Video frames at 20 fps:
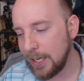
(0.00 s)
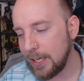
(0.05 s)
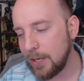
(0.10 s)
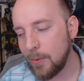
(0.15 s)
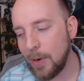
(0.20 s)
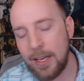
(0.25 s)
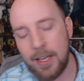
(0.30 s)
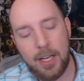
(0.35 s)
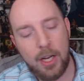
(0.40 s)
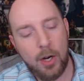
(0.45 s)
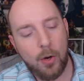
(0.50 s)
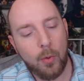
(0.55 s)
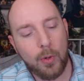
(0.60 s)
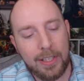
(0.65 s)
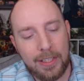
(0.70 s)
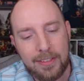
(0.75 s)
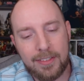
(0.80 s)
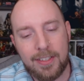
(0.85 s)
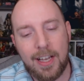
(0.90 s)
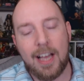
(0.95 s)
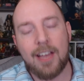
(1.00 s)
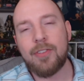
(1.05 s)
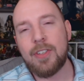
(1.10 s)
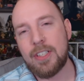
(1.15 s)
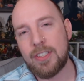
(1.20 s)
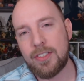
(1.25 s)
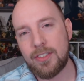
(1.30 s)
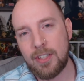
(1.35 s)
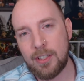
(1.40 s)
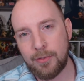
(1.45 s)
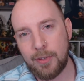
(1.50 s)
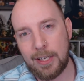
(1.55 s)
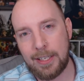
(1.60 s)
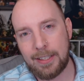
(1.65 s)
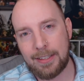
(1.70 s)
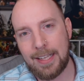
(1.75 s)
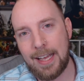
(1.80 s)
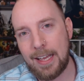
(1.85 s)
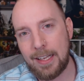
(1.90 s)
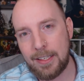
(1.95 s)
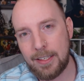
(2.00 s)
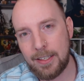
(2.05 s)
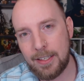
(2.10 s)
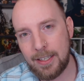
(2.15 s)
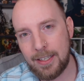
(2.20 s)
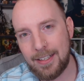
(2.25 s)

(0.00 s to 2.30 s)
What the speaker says: Anyway, we're going to dive into stuff like that